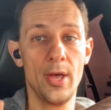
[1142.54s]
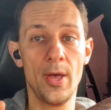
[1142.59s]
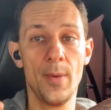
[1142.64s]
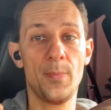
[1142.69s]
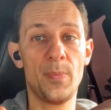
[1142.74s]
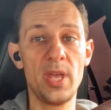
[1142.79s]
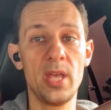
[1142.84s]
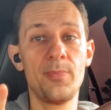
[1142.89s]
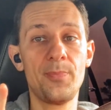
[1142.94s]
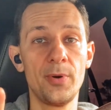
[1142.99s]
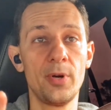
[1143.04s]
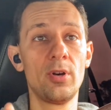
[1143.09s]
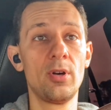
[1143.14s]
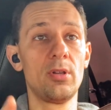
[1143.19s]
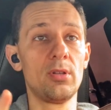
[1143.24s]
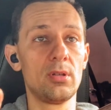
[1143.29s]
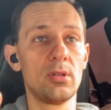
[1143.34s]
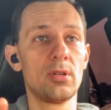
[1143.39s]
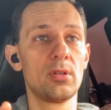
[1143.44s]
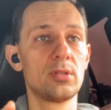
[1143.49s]

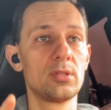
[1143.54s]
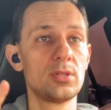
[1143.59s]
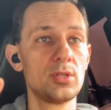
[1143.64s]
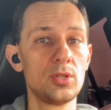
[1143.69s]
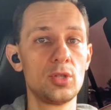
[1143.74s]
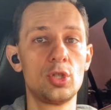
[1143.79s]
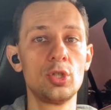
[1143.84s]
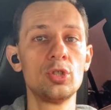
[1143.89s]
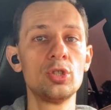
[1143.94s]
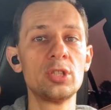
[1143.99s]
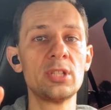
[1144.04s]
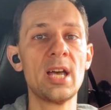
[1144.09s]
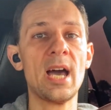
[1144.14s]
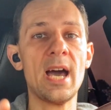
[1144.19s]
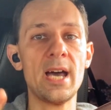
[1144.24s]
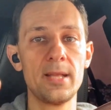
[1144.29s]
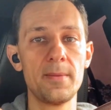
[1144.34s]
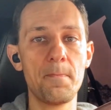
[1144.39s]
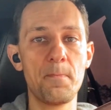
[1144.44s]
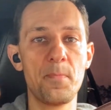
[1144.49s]
People, do
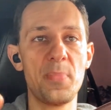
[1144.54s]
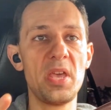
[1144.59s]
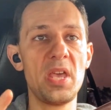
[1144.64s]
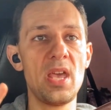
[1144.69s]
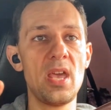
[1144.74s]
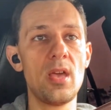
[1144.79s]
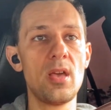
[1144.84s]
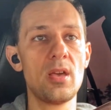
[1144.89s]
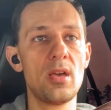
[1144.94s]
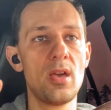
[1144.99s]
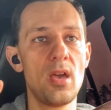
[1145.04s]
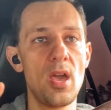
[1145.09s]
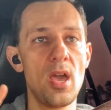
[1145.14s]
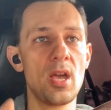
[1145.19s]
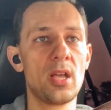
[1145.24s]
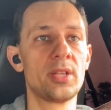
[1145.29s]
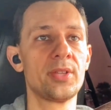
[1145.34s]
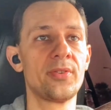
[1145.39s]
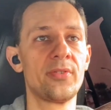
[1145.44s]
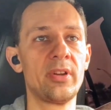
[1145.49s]
not be
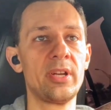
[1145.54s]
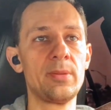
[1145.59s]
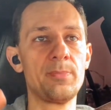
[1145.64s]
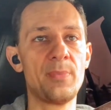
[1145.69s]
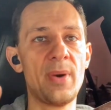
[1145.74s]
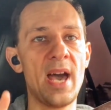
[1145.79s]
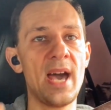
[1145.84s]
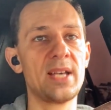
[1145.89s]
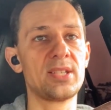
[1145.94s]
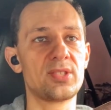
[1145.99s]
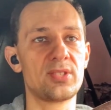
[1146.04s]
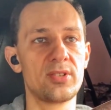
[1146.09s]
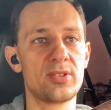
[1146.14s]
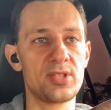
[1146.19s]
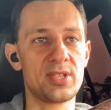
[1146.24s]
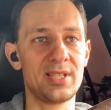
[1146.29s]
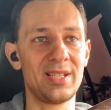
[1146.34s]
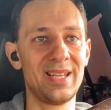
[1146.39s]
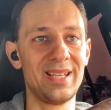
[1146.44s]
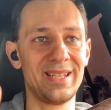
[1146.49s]
ignorant
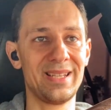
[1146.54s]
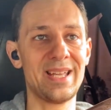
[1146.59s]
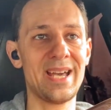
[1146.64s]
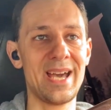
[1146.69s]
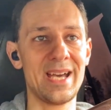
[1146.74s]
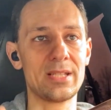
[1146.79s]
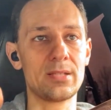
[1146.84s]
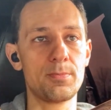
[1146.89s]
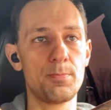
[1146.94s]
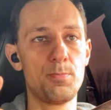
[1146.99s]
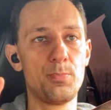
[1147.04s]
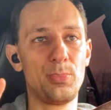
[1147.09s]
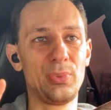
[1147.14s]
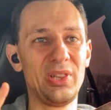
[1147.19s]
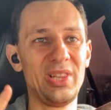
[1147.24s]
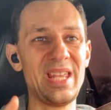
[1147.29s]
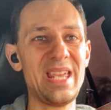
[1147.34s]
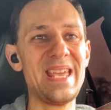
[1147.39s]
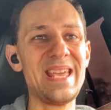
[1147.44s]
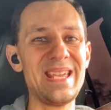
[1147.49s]
bastards like that,
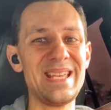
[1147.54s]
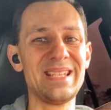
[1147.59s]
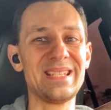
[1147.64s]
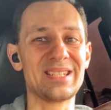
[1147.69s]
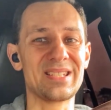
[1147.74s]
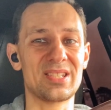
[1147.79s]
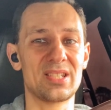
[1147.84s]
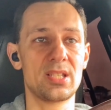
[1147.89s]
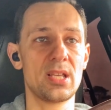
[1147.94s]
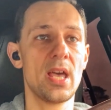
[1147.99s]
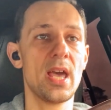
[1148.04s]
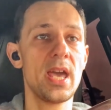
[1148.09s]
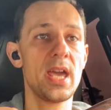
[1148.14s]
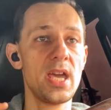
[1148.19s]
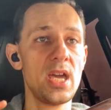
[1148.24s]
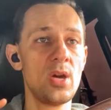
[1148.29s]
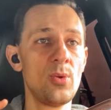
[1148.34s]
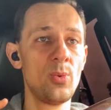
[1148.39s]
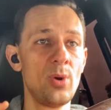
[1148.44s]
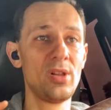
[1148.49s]
please.
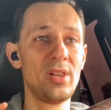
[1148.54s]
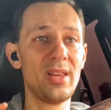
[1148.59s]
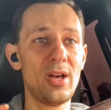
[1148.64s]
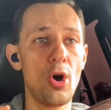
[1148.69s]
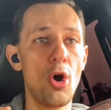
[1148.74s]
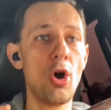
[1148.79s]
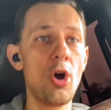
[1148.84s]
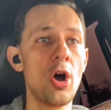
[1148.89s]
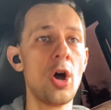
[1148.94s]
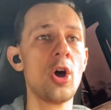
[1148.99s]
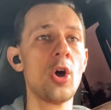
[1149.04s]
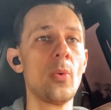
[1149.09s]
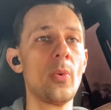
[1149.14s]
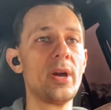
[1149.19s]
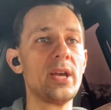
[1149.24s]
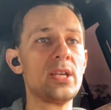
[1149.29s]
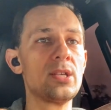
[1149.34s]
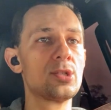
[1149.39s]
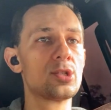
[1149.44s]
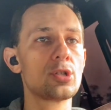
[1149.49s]
It will
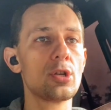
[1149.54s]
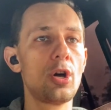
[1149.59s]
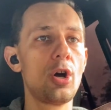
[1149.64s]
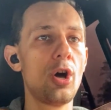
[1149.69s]
always